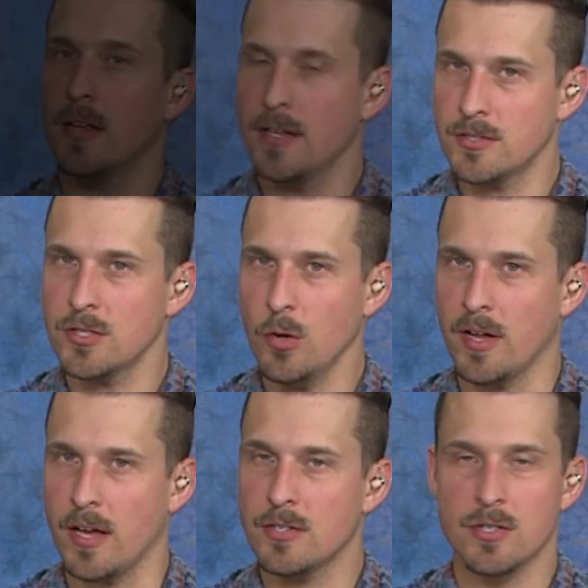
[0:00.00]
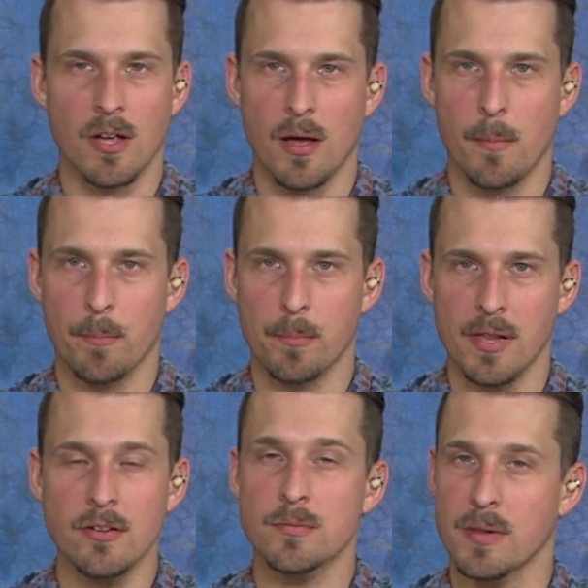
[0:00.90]
In Stone Age,
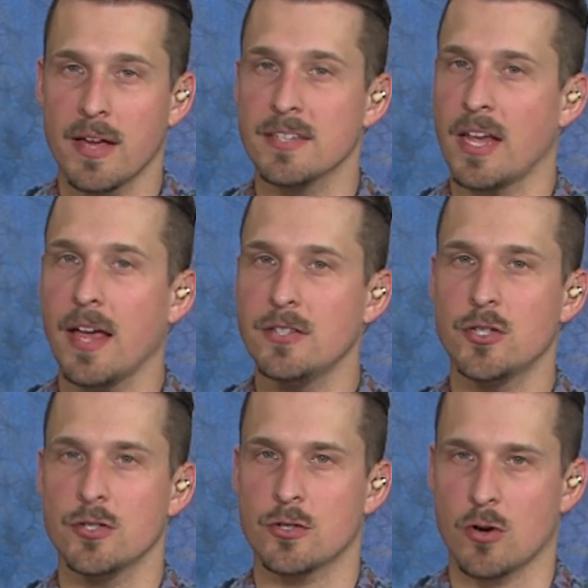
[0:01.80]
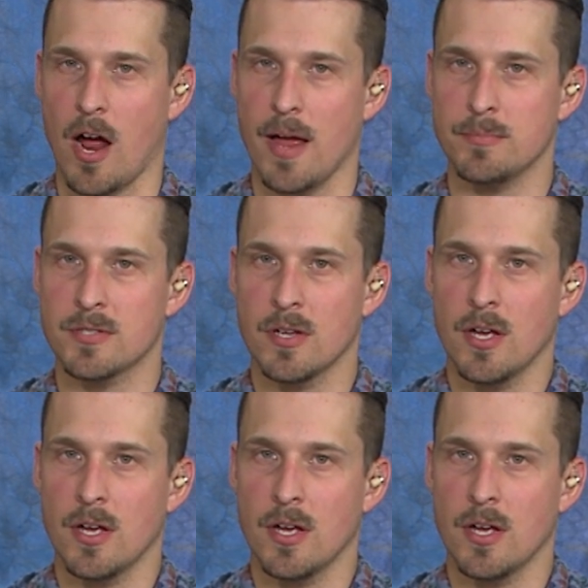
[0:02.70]
players play as ancient tribes,